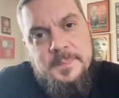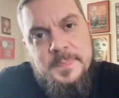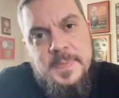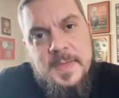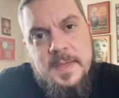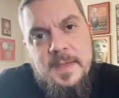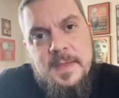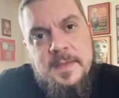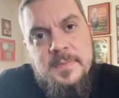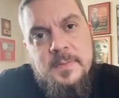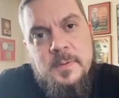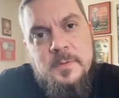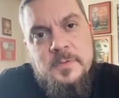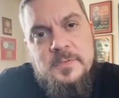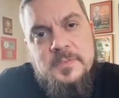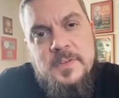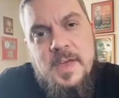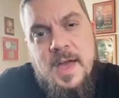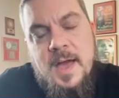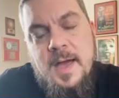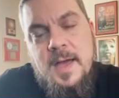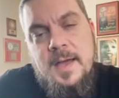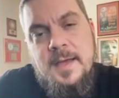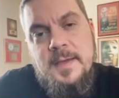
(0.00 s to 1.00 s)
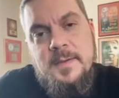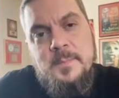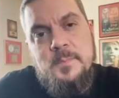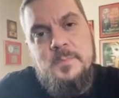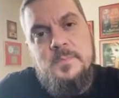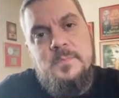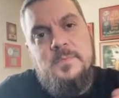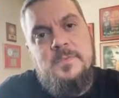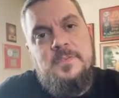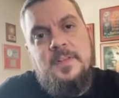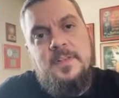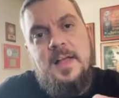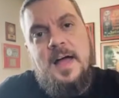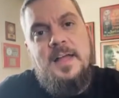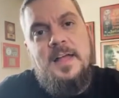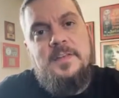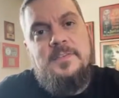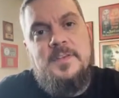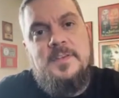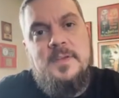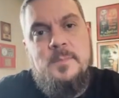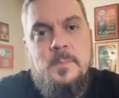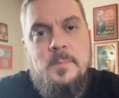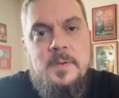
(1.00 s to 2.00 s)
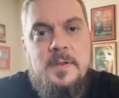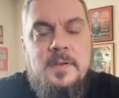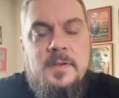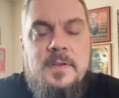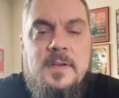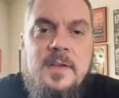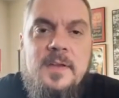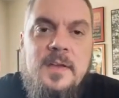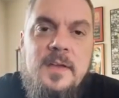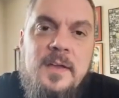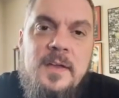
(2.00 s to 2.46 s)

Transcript: and those time slots can be